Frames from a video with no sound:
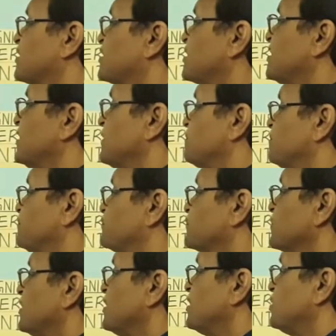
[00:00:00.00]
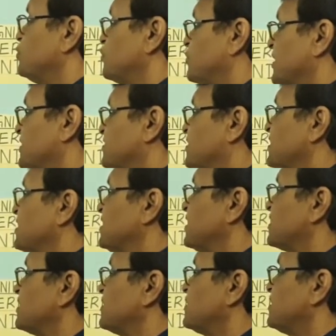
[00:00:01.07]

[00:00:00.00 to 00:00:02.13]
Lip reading: 3, you can see here,